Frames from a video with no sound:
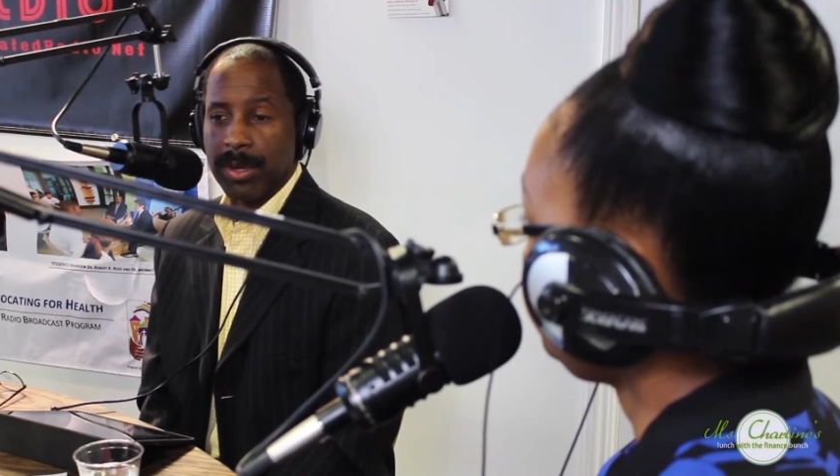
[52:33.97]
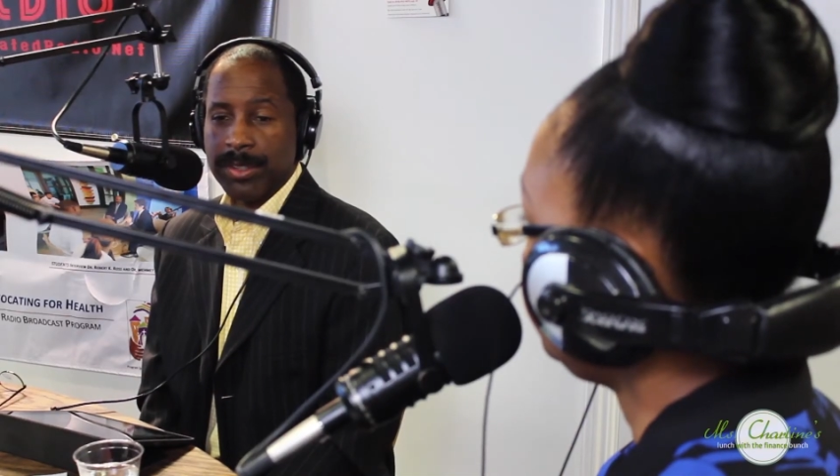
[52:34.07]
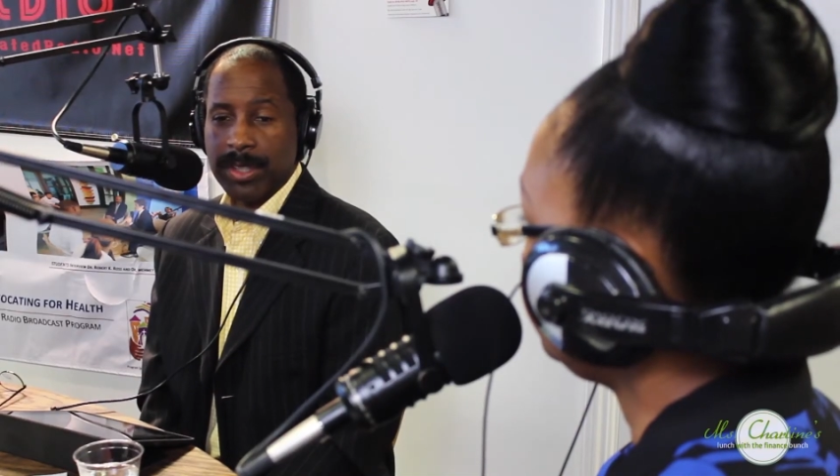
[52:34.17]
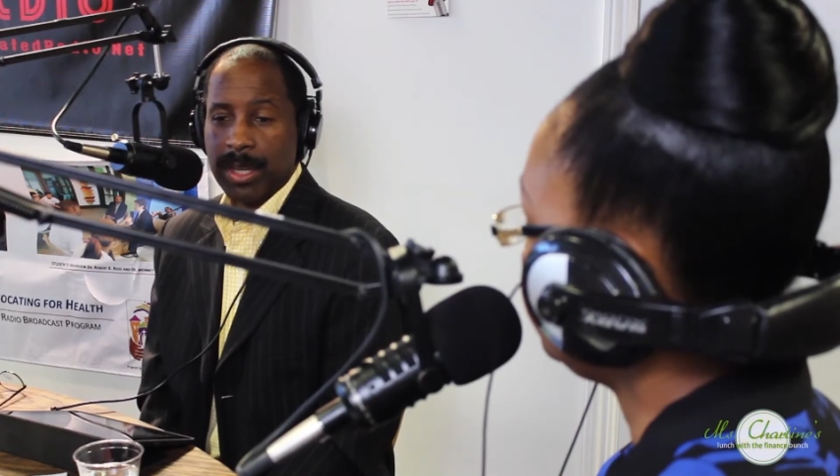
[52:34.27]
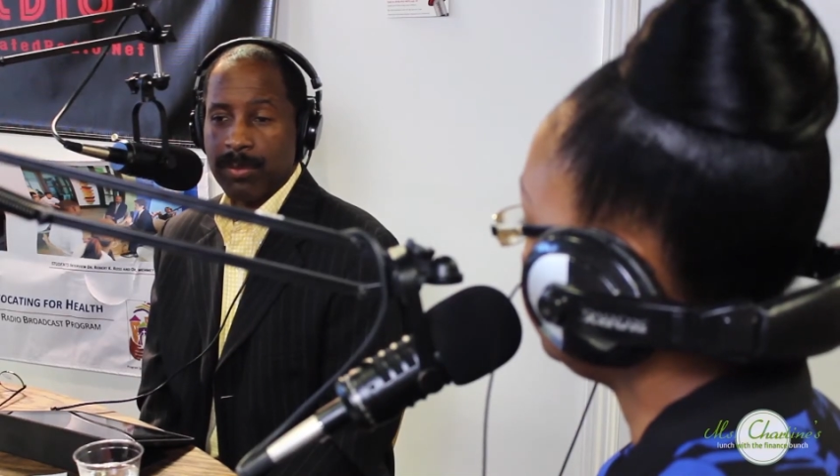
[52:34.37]
we
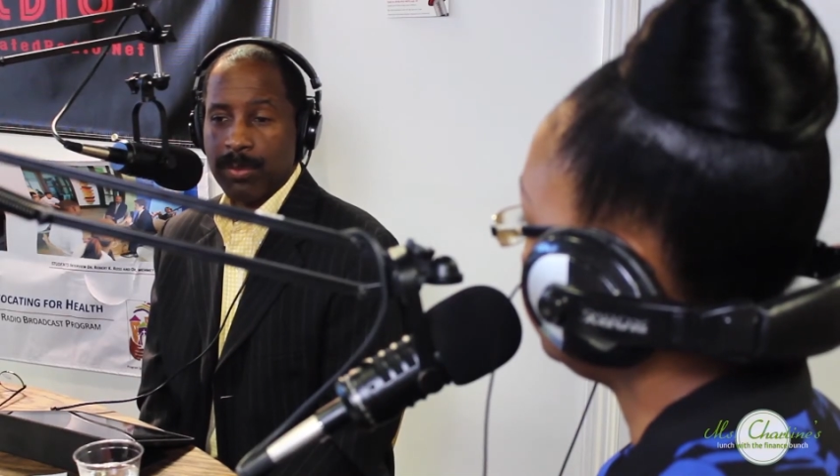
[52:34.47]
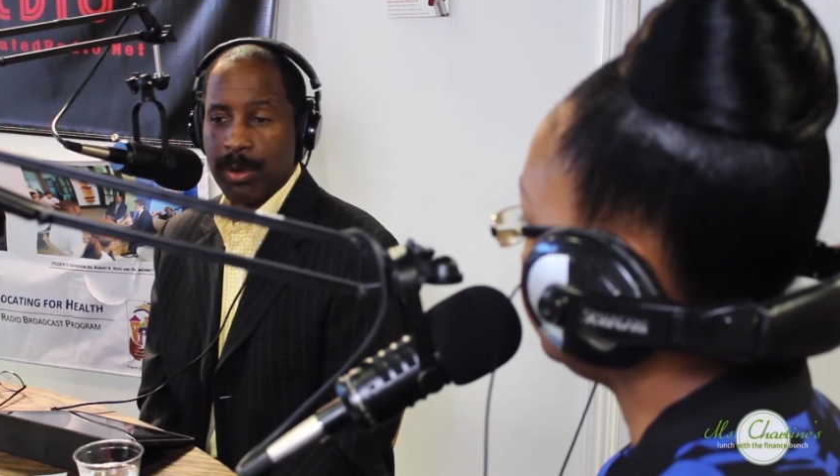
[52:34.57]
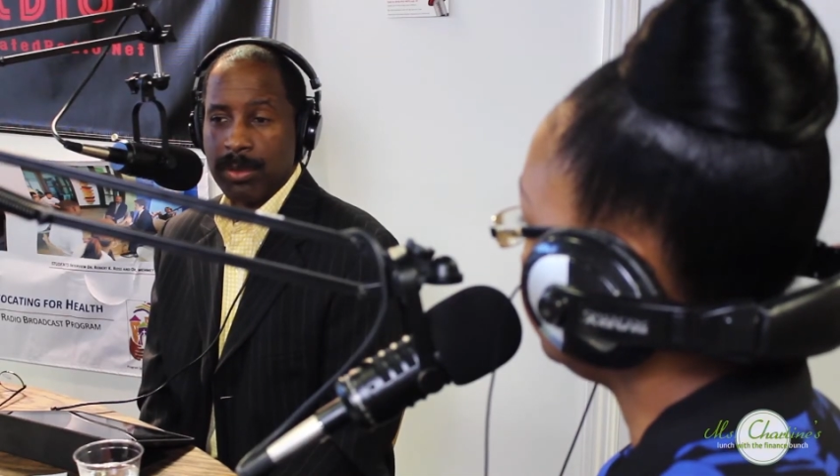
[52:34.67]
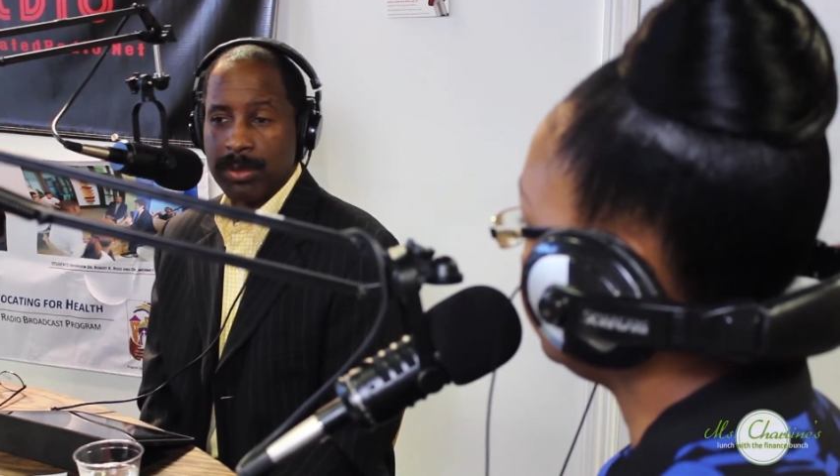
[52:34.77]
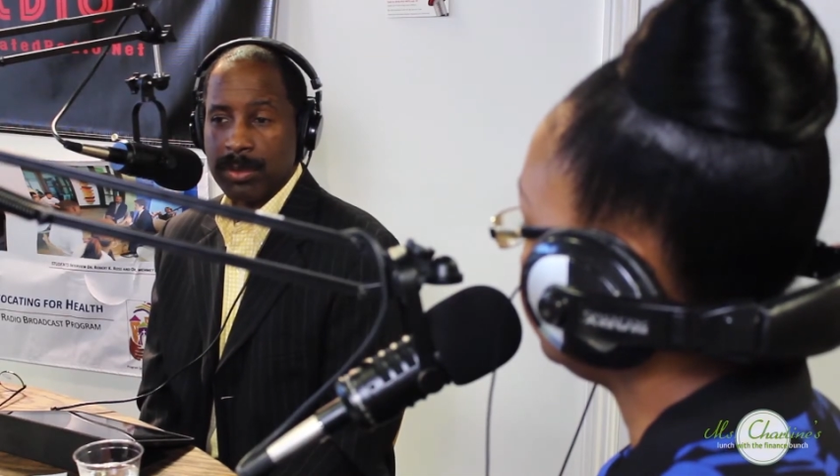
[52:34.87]
just sent out a
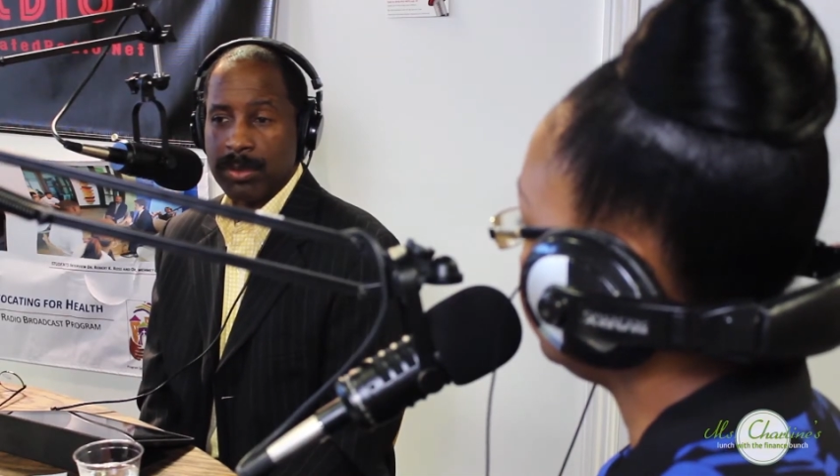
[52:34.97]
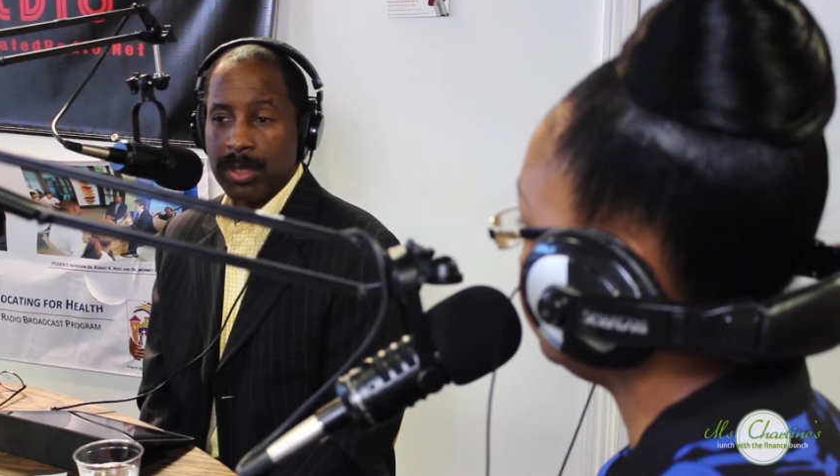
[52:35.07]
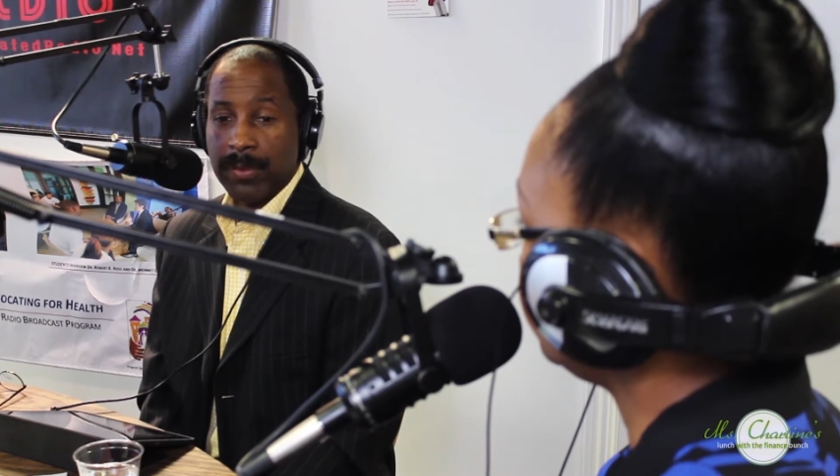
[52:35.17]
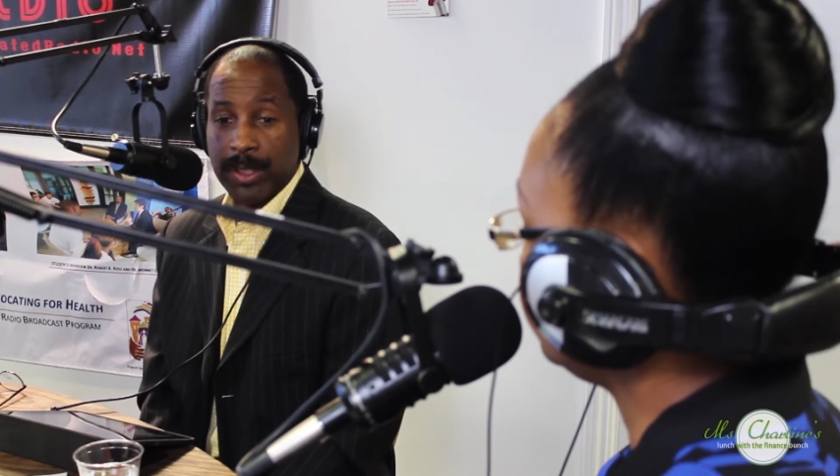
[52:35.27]
proposal in